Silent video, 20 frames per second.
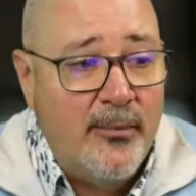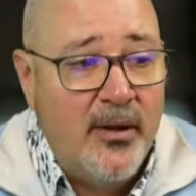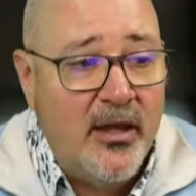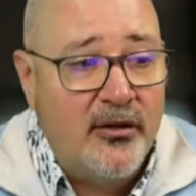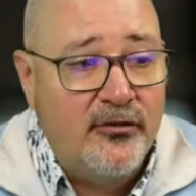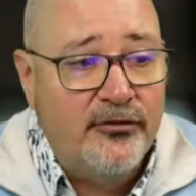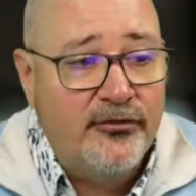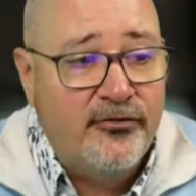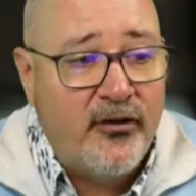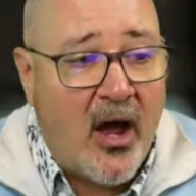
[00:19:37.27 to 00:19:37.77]
in
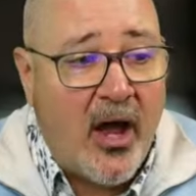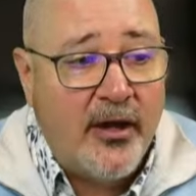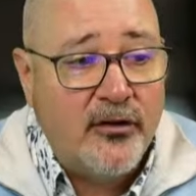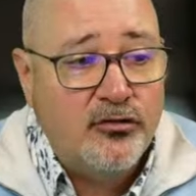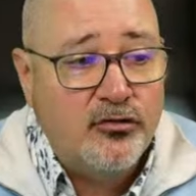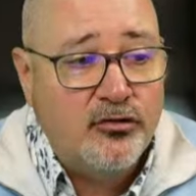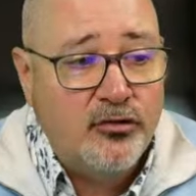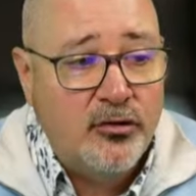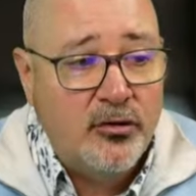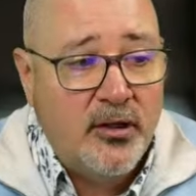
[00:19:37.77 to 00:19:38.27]

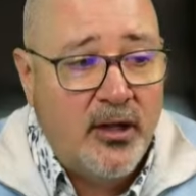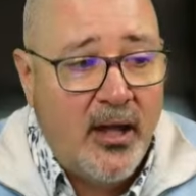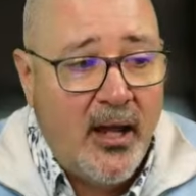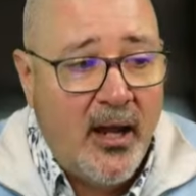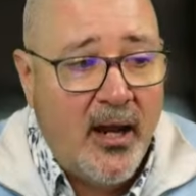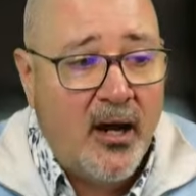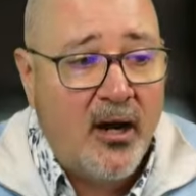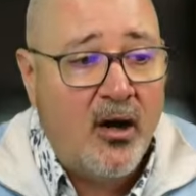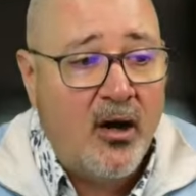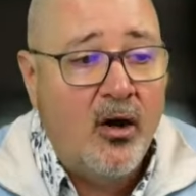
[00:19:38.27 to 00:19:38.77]
foster
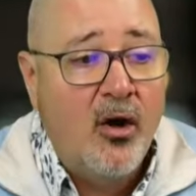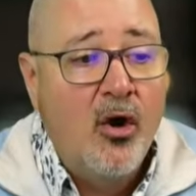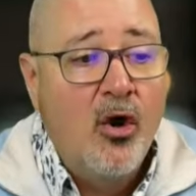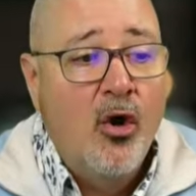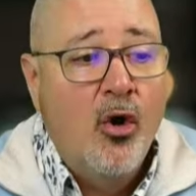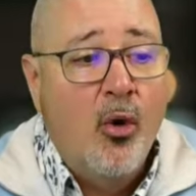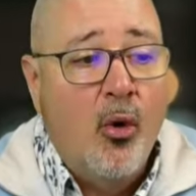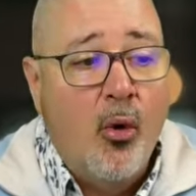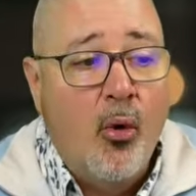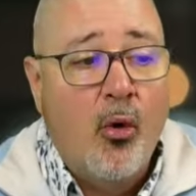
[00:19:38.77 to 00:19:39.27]
care
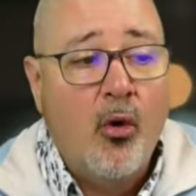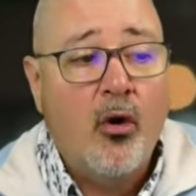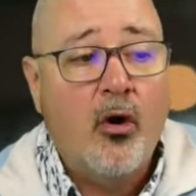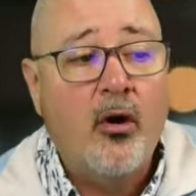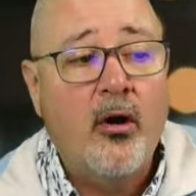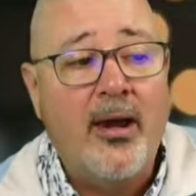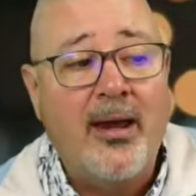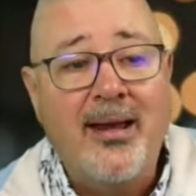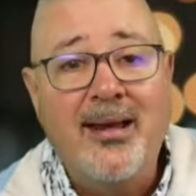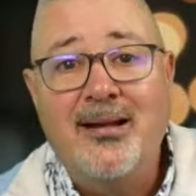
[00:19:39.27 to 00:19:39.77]

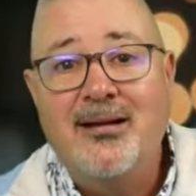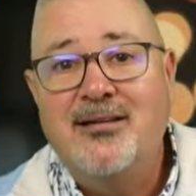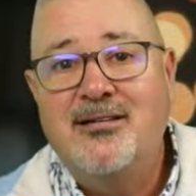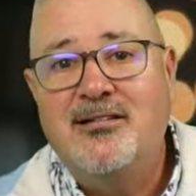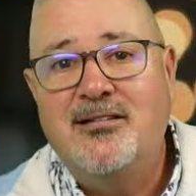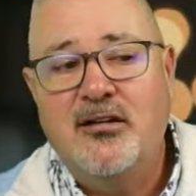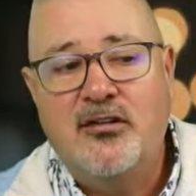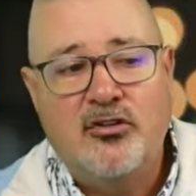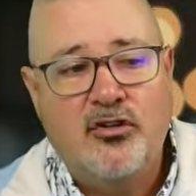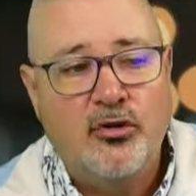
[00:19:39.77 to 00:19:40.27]
or
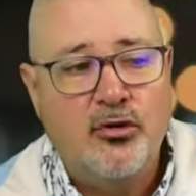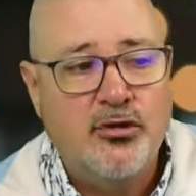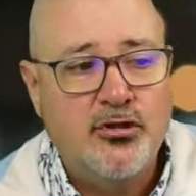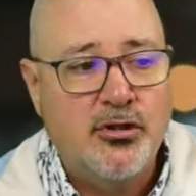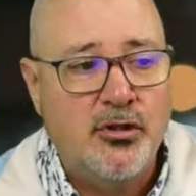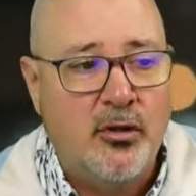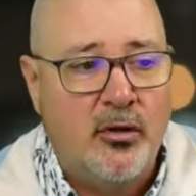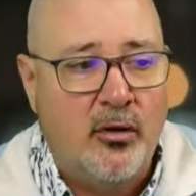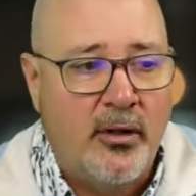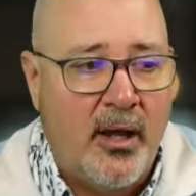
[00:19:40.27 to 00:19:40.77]

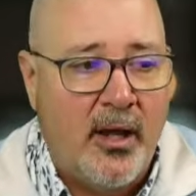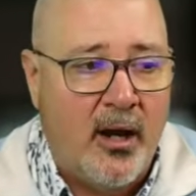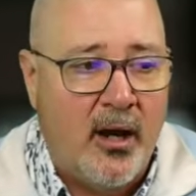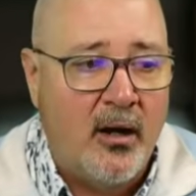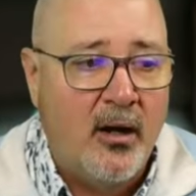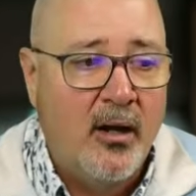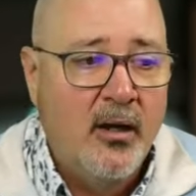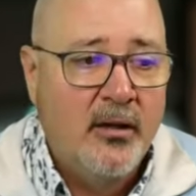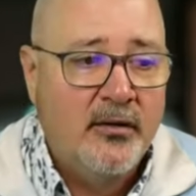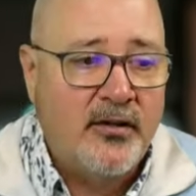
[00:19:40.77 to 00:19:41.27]
institutional
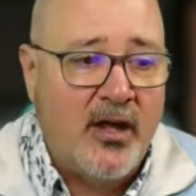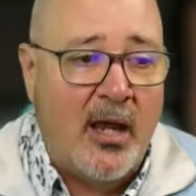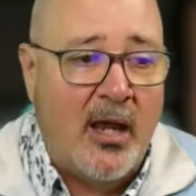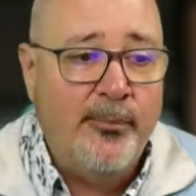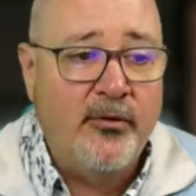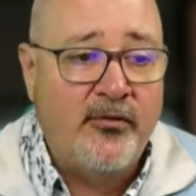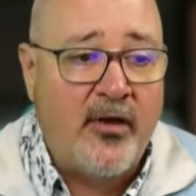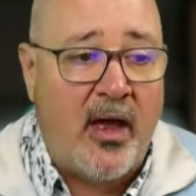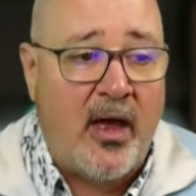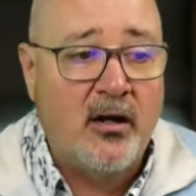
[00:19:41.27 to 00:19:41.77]
care, type
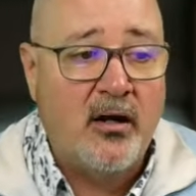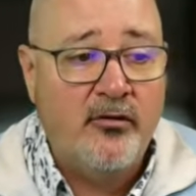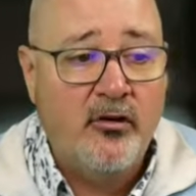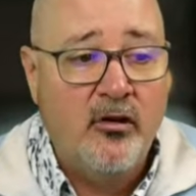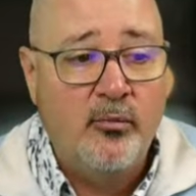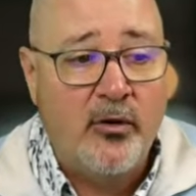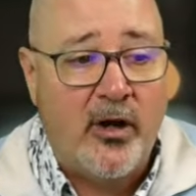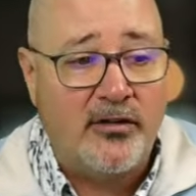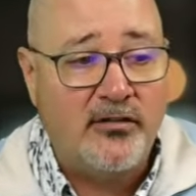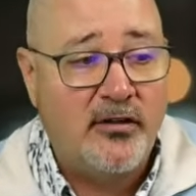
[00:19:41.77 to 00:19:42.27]
of out-of-home
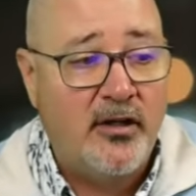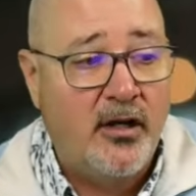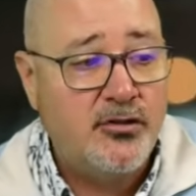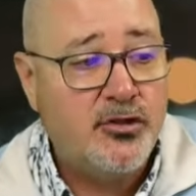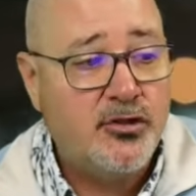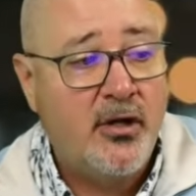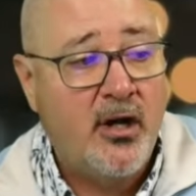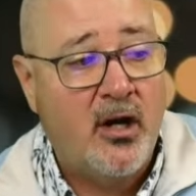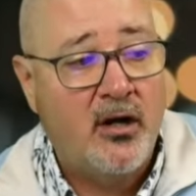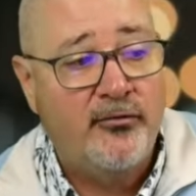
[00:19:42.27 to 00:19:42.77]

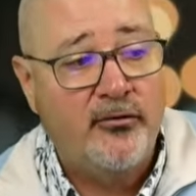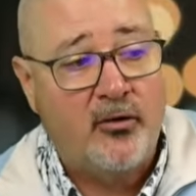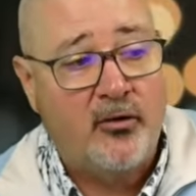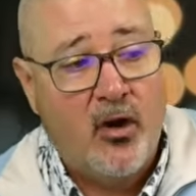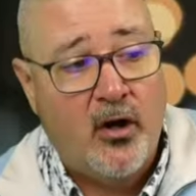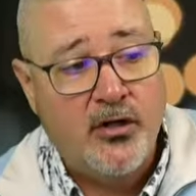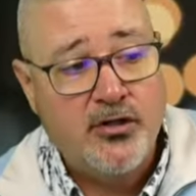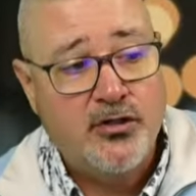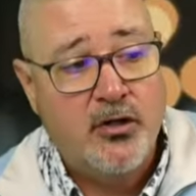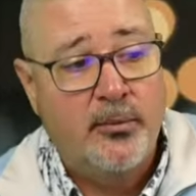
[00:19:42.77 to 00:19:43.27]
residential care for
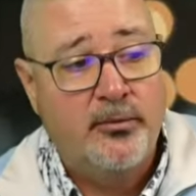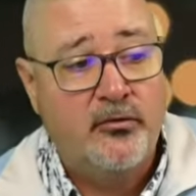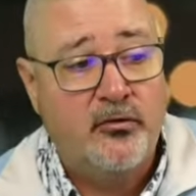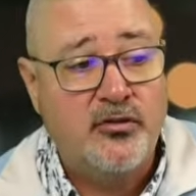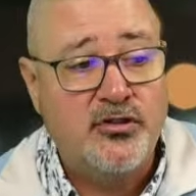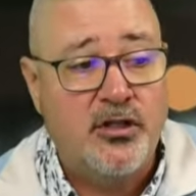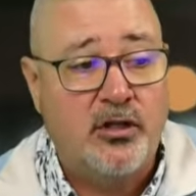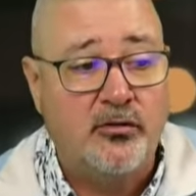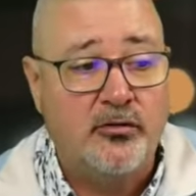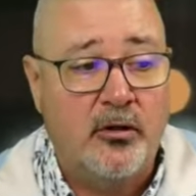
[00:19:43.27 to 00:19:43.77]
large groups of
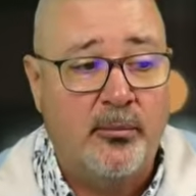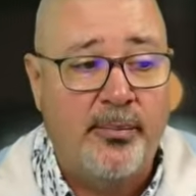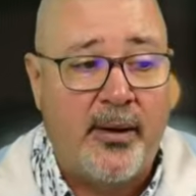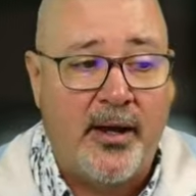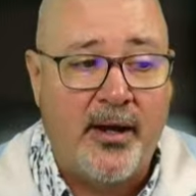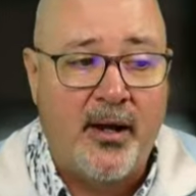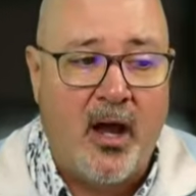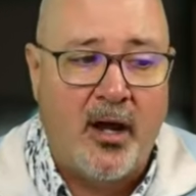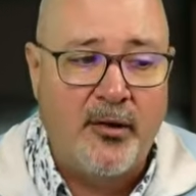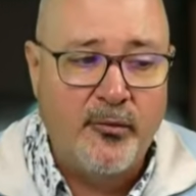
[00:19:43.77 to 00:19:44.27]
children by
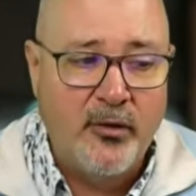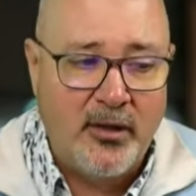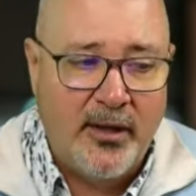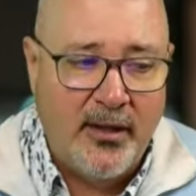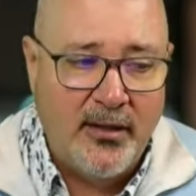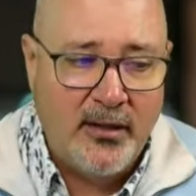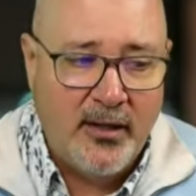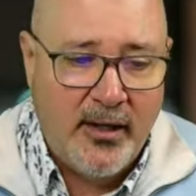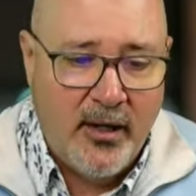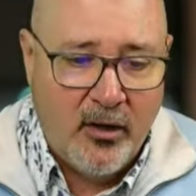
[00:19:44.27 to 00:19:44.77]

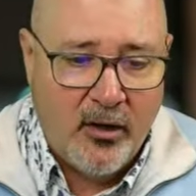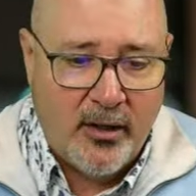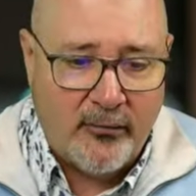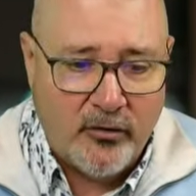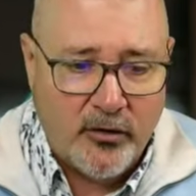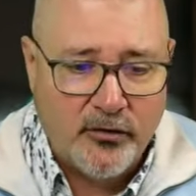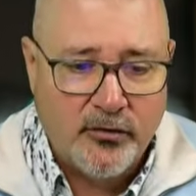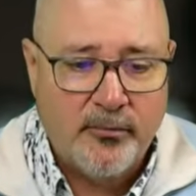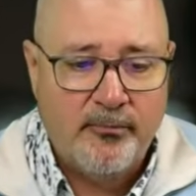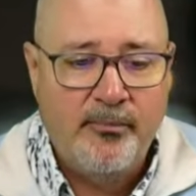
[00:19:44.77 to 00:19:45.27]
non-related
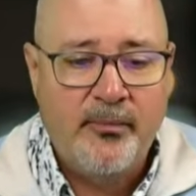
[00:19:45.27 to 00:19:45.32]
caregivers.